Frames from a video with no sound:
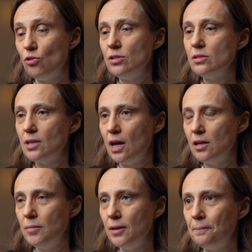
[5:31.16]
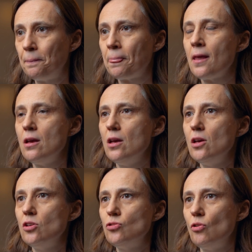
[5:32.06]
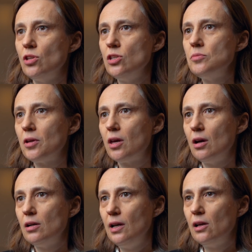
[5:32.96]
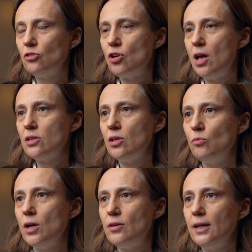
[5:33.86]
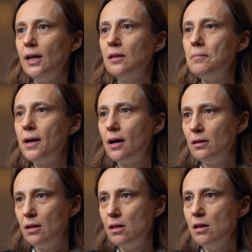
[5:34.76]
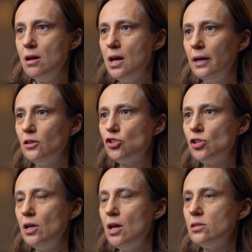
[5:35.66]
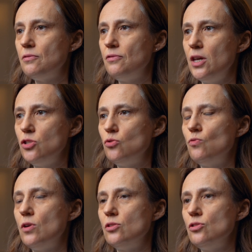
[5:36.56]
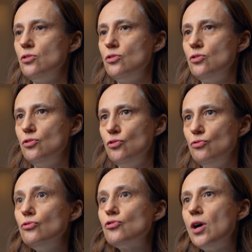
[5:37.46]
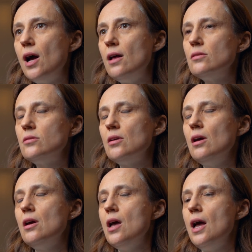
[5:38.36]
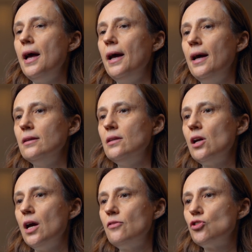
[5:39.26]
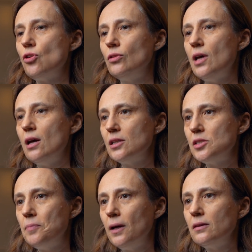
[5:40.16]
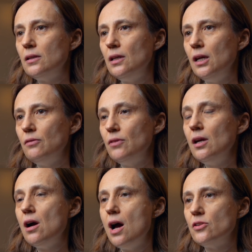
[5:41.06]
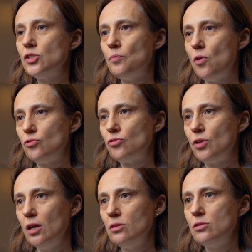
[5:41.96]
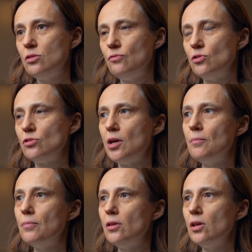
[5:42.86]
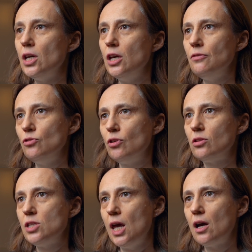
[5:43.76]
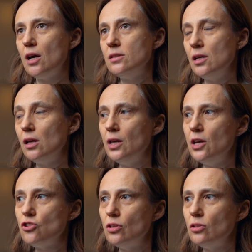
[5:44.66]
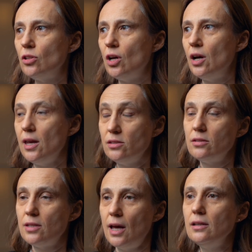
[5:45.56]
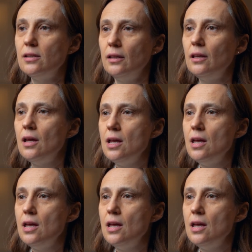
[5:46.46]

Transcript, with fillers: or decitabine. So these uh, clinical trials, they were running in parallel, initially as a phase one two trials and they have shown unexpectedly very high response rates. For example, if you take a single agent uh, the